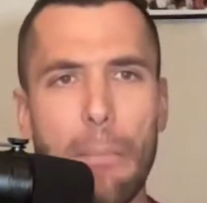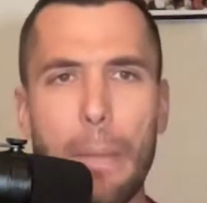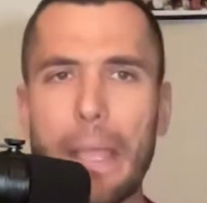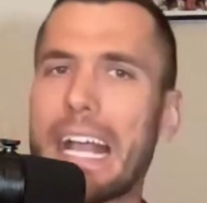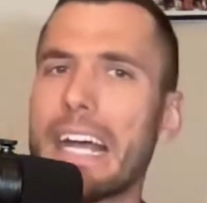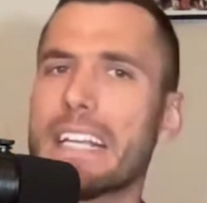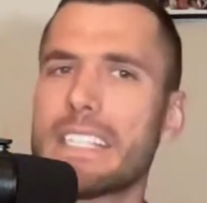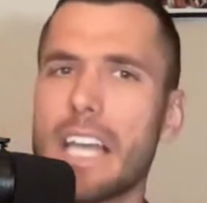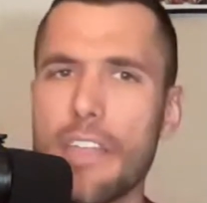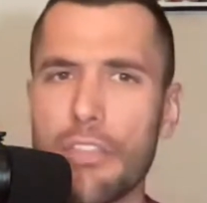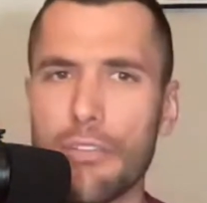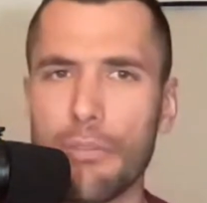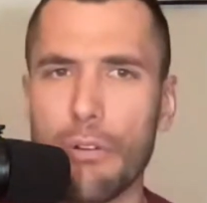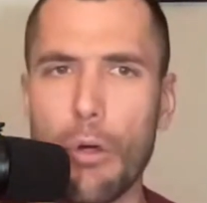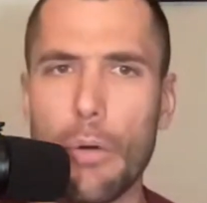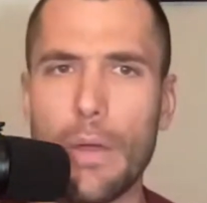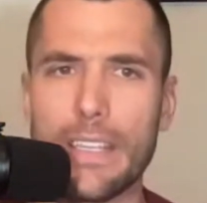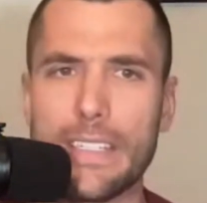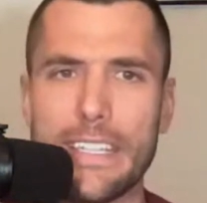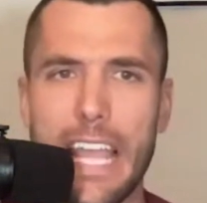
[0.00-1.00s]
because I
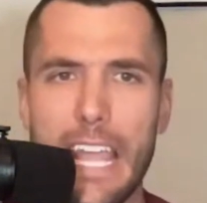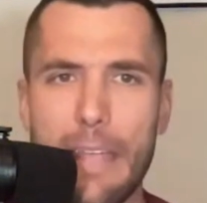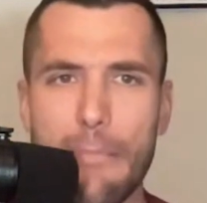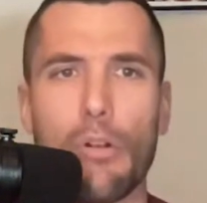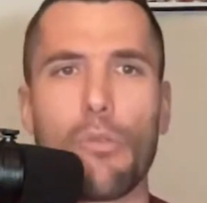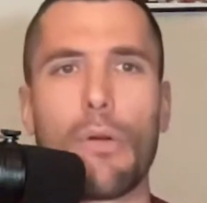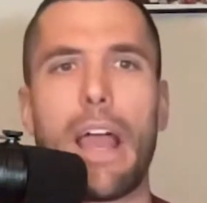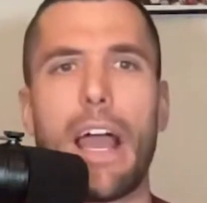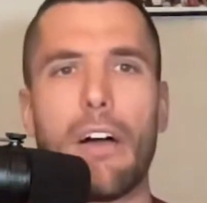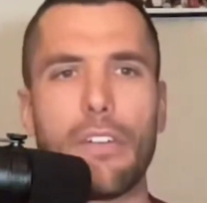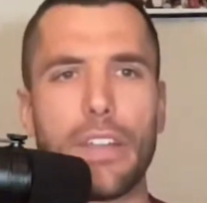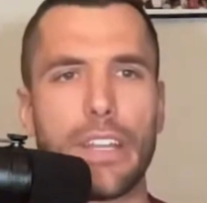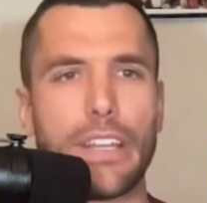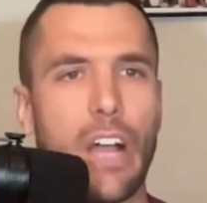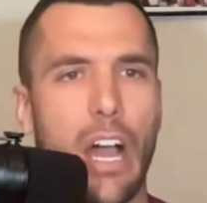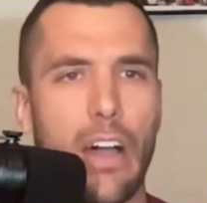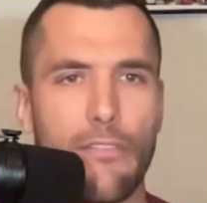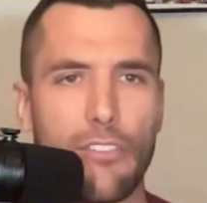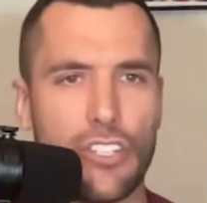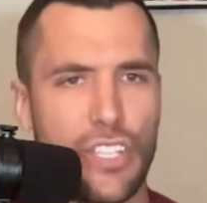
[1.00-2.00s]
throw his name around
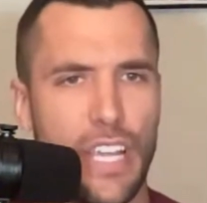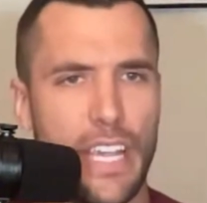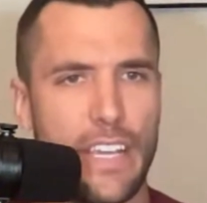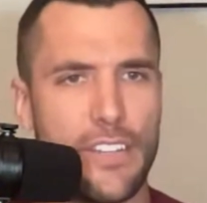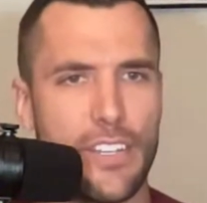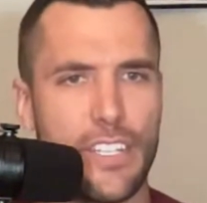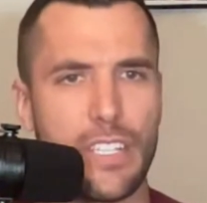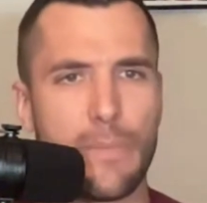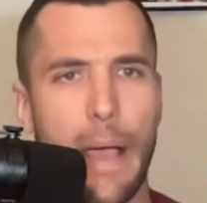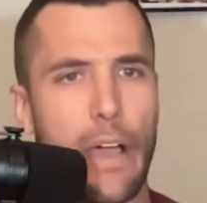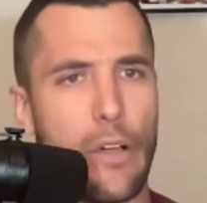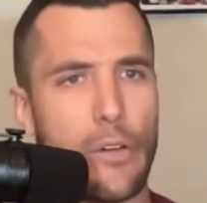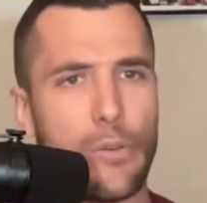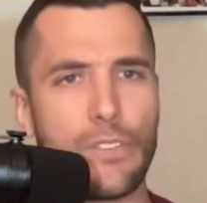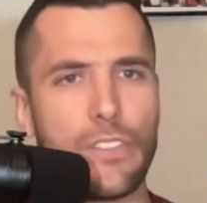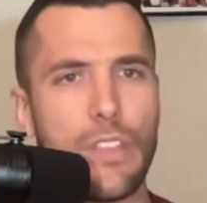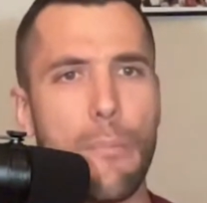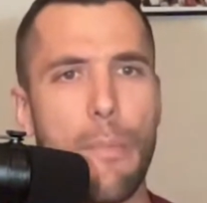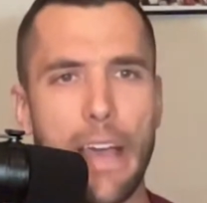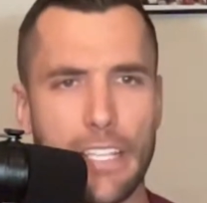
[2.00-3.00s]
in conversations about
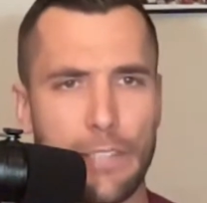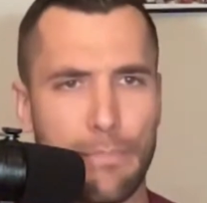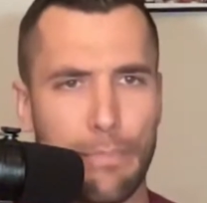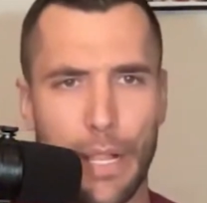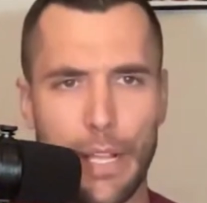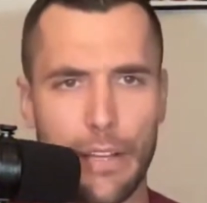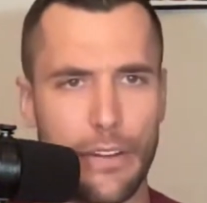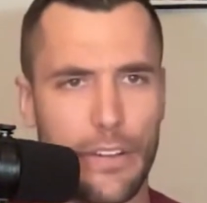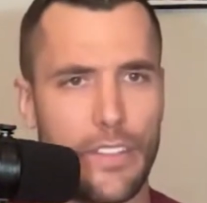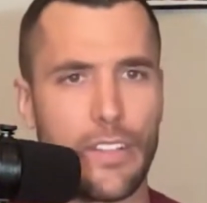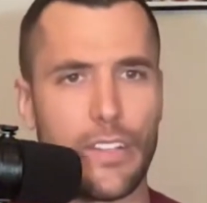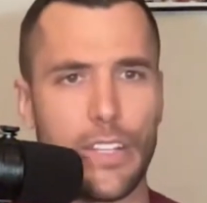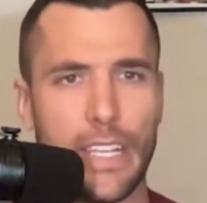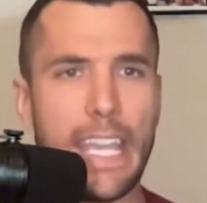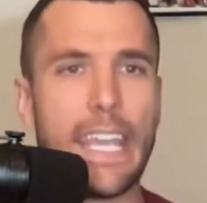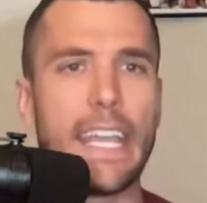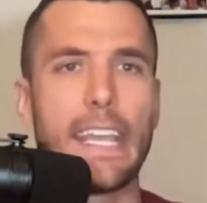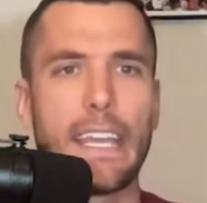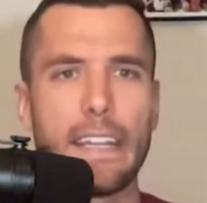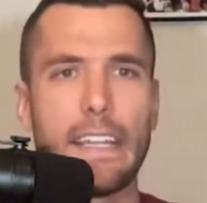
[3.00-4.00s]
who's the best player in the
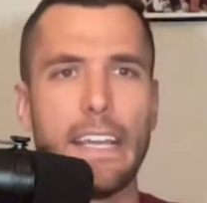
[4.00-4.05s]
league.